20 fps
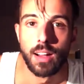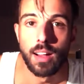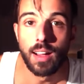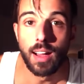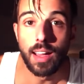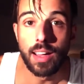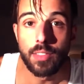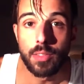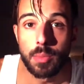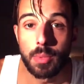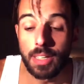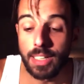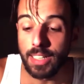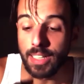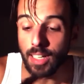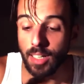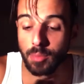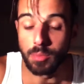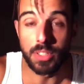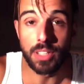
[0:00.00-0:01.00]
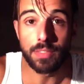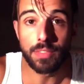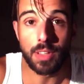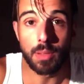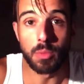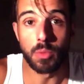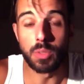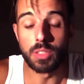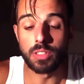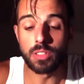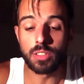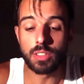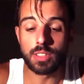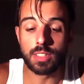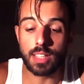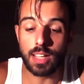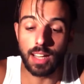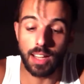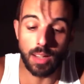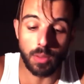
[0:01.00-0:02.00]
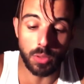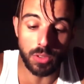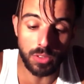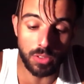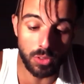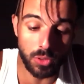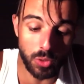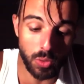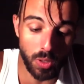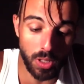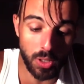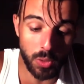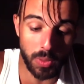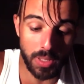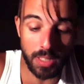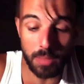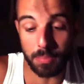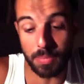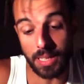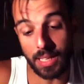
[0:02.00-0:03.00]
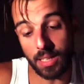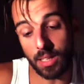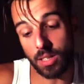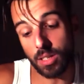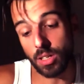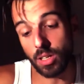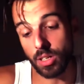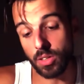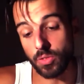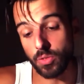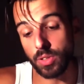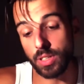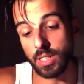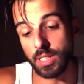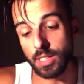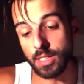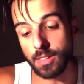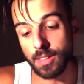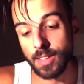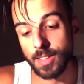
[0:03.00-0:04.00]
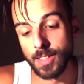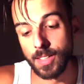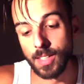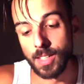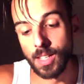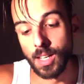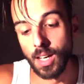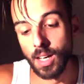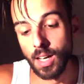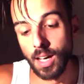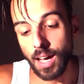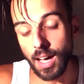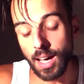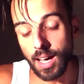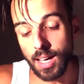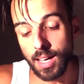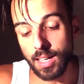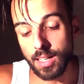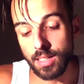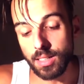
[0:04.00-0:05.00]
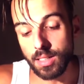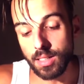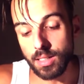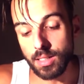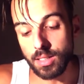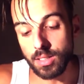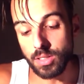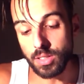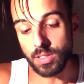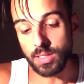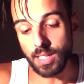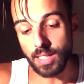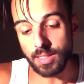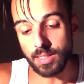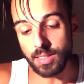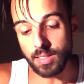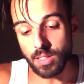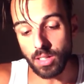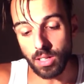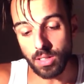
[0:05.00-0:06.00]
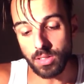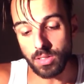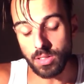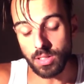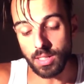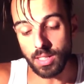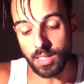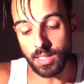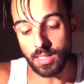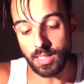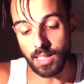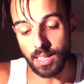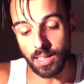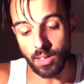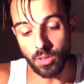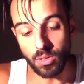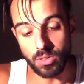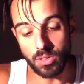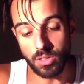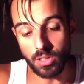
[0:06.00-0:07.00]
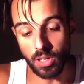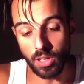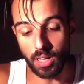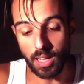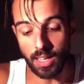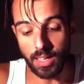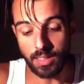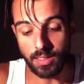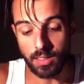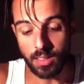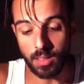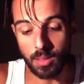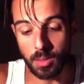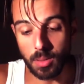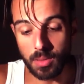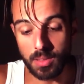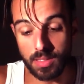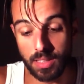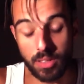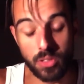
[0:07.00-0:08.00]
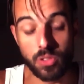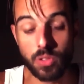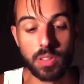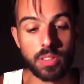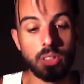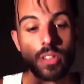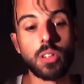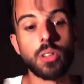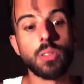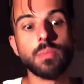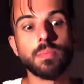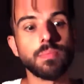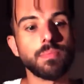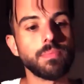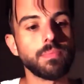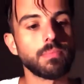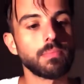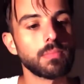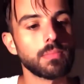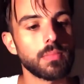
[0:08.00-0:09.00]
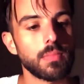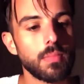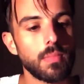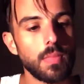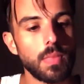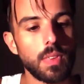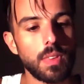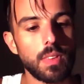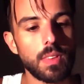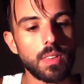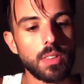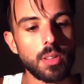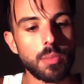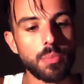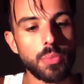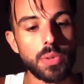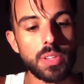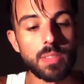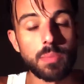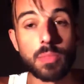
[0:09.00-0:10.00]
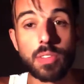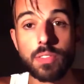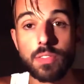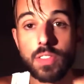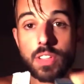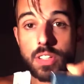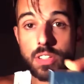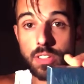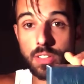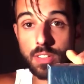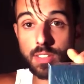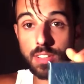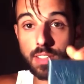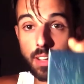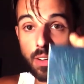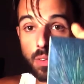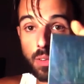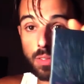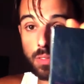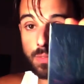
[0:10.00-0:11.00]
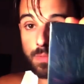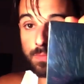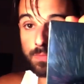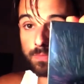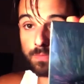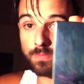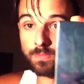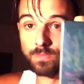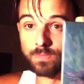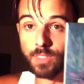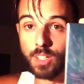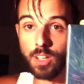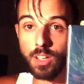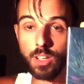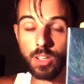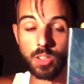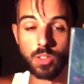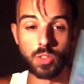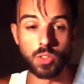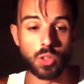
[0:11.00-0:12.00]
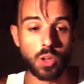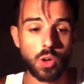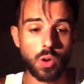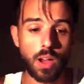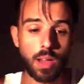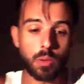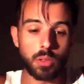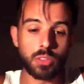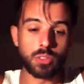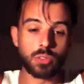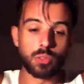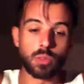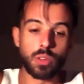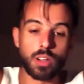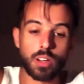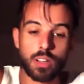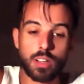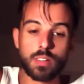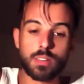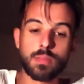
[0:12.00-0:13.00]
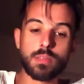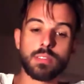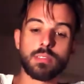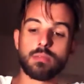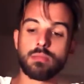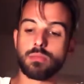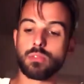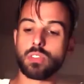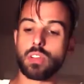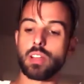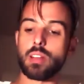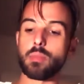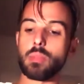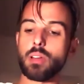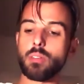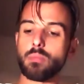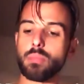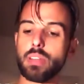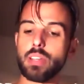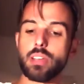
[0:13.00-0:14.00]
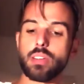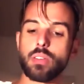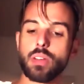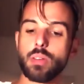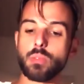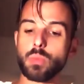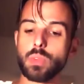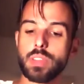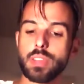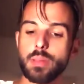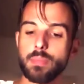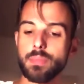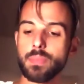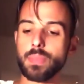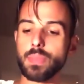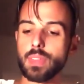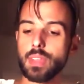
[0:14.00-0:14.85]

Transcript: Hi everybody, I'm Jeff, I'm a wizard. I want to do a quick pick a card reading. I just got these cards today that I ordered online centuries ago. The Prisma Visions Tarot. So I want to try them out, play around with them.